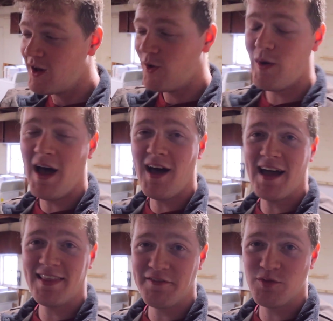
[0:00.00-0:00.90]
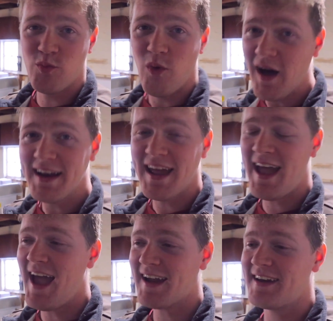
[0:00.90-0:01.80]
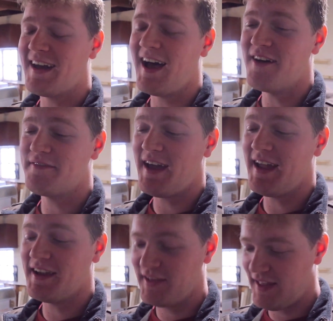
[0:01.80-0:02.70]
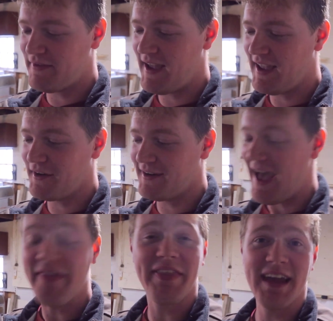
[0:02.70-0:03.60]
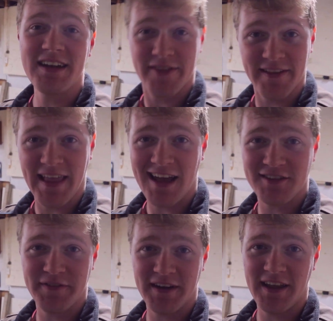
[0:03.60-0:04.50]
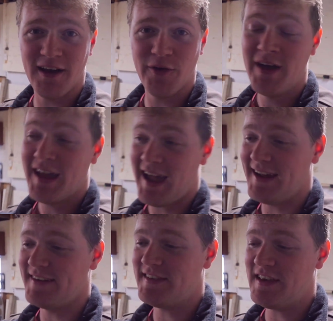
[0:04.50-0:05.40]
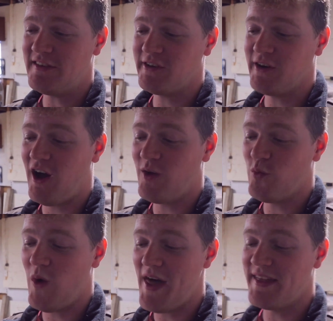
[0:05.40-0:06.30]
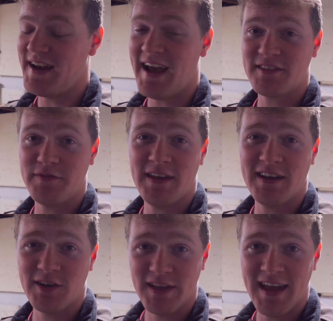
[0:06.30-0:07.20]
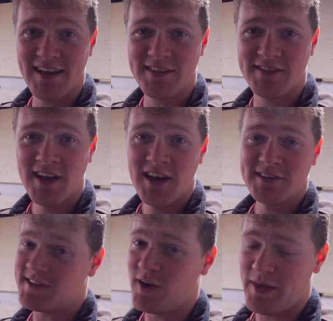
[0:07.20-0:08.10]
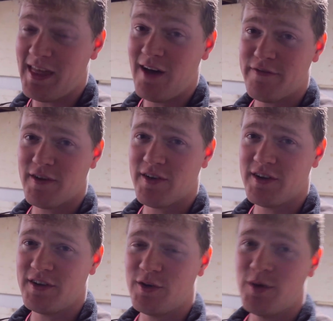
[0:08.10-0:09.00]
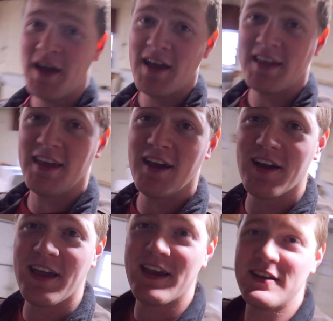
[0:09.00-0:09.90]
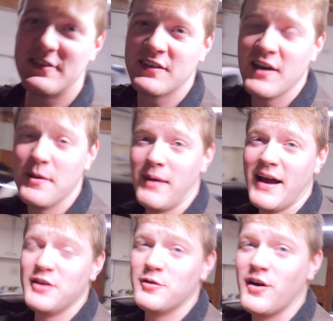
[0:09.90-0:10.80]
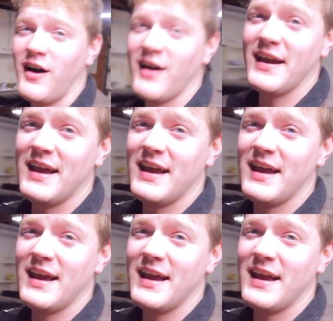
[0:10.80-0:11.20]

Well, I left one heck of a cliffhanger at the end of the last video and a teaser on what the next vehicle is. So without further ado, here is my new car.